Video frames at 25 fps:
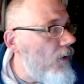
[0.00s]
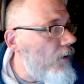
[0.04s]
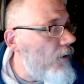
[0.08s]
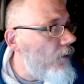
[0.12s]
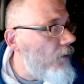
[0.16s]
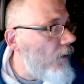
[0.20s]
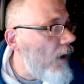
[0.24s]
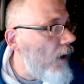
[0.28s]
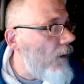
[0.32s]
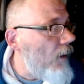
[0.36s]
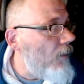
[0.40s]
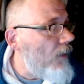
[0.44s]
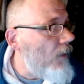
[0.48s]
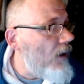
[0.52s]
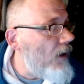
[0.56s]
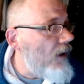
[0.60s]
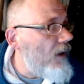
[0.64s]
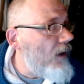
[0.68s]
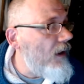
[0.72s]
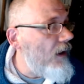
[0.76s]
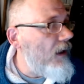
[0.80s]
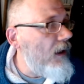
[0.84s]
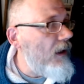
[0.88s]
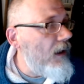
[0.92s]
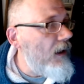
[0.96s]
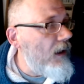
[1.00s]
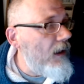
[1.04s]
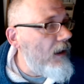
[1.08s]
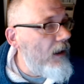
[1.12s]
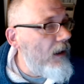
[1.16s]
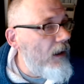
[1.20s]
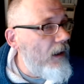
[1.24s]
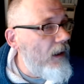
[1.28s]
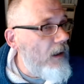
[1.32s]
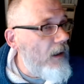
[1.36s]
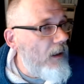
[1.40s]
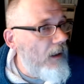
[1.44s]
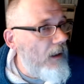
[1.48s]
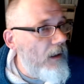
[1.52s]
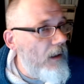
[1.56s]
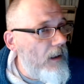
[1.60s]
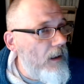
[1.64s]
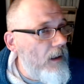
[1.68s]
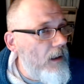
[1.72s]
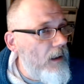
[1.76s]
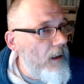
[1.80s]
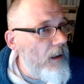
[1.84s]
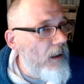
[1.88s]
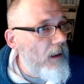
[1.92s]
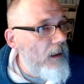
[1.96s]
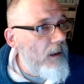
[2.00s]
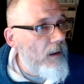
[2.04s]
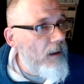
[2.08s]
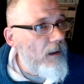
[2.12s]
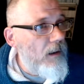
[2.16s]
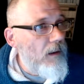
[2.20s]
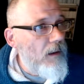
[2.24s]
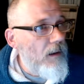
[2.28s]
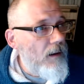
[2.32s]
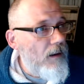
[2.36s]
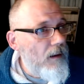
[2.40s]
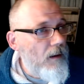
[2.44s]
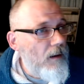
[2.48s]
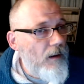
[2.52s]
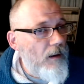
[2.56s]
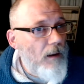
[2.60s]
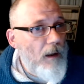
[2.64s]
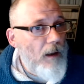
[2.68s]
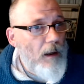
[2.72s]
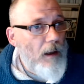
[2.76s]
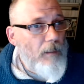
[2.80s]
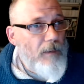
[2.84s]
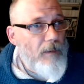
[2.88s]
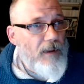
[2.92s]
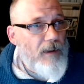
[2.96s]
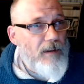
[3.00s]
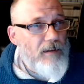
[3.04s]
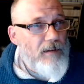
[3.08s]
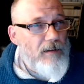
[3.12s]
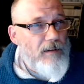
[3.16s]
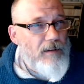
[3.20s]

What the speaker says: to drop it in the comment